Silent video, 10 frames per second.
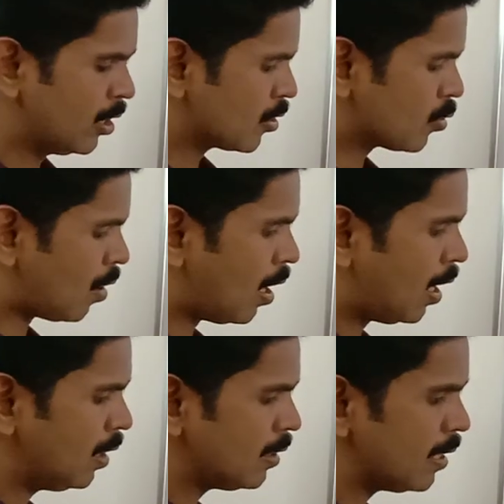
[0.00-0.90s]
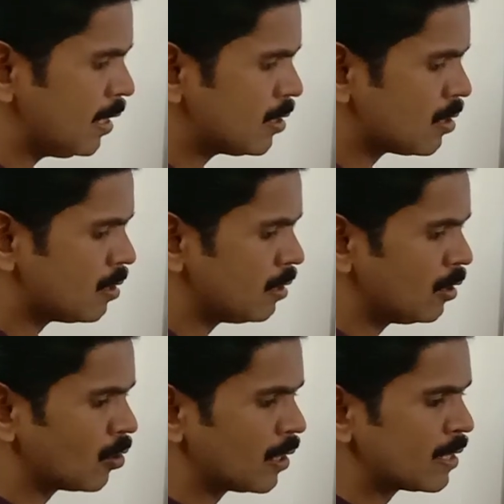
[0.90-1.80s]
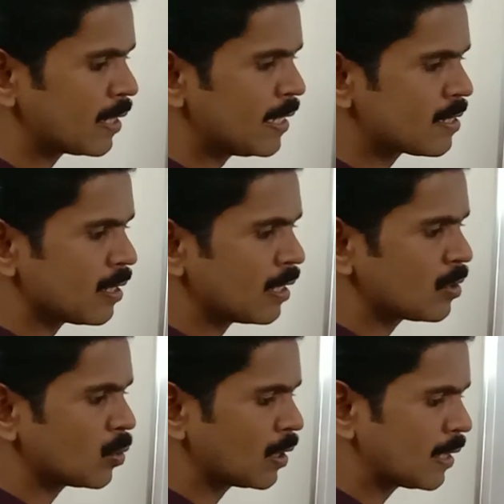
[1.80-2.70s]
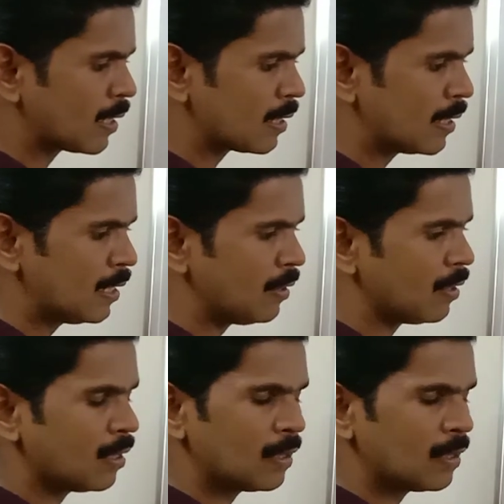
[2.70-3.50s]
So all these nucleotides are togetherly